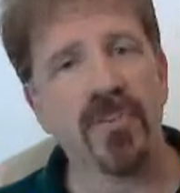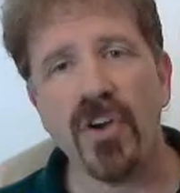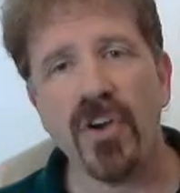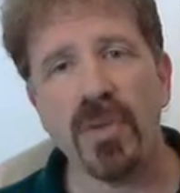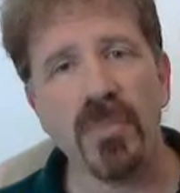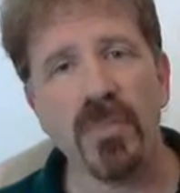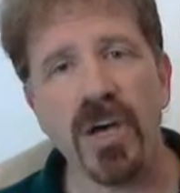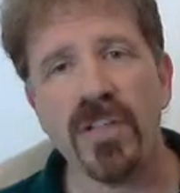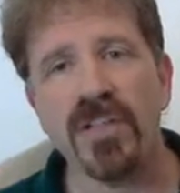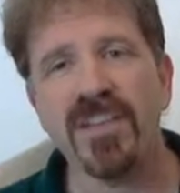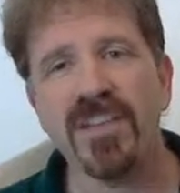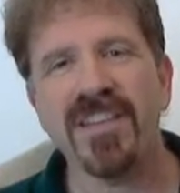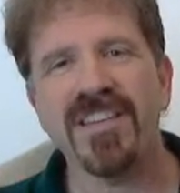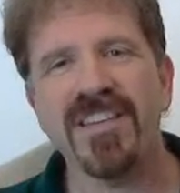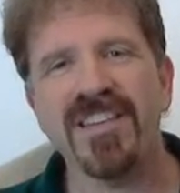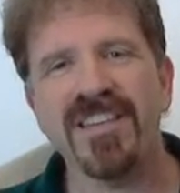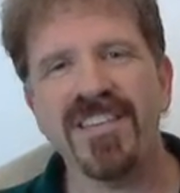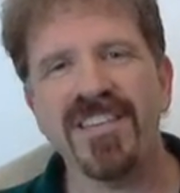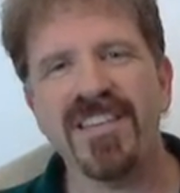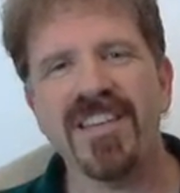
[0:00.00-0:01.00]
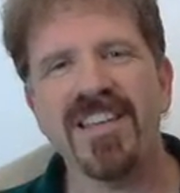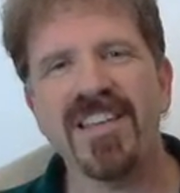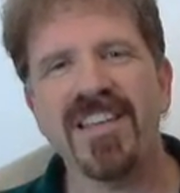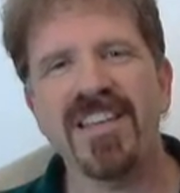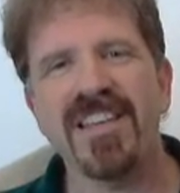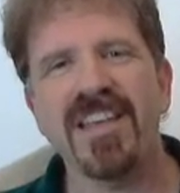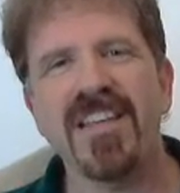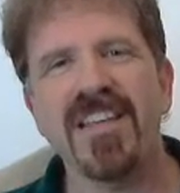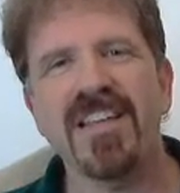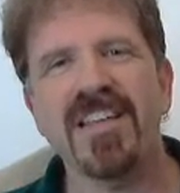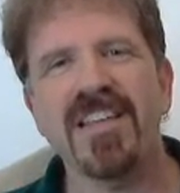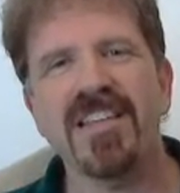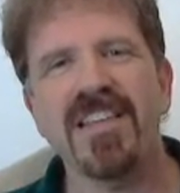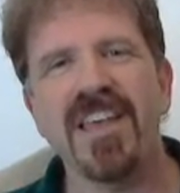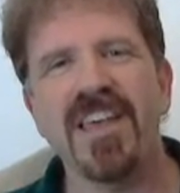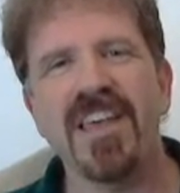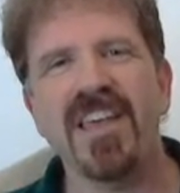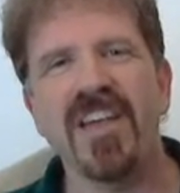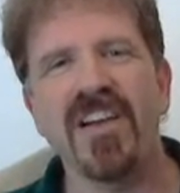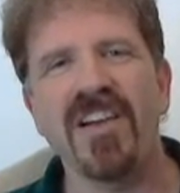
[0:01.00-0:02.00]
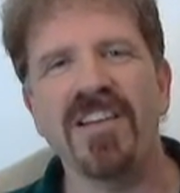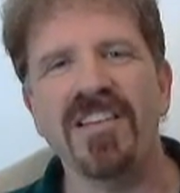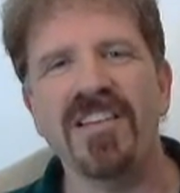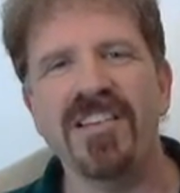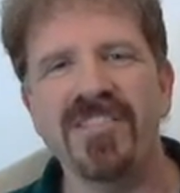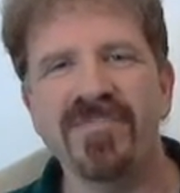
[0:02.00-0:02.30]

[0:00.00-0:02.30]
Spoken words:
you very much. Take care.